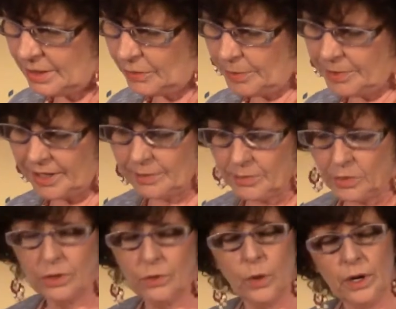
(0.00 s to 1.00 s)
we become
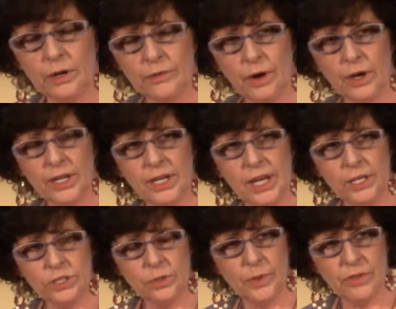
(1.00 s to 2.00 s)
more aware of our
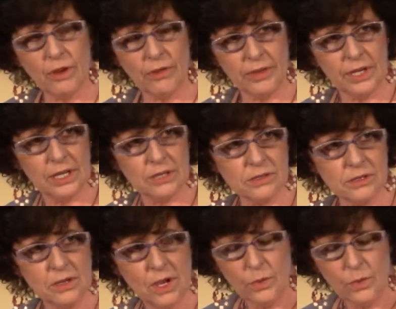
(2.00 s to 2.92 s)
connection with all that is,